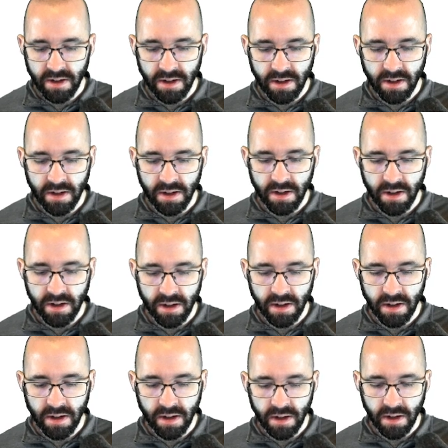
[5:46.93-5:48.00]

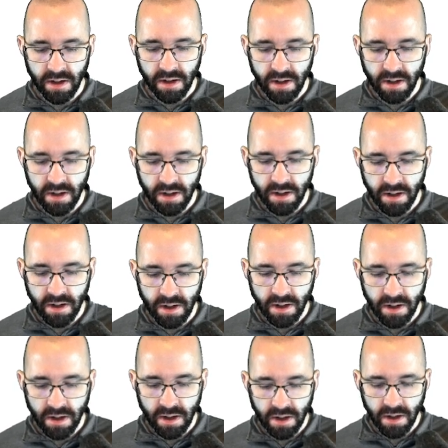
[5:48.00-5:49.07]

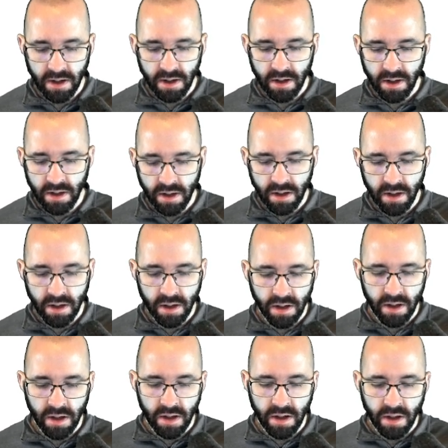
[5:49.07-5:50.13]

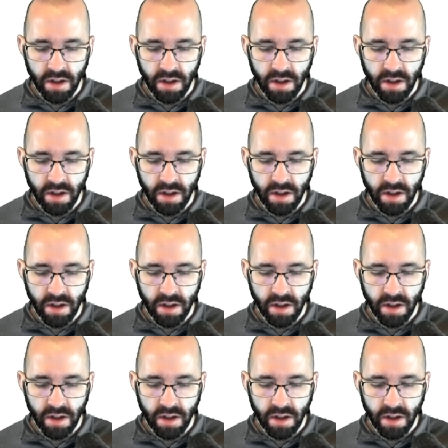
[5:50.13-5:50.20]
Nothing is said.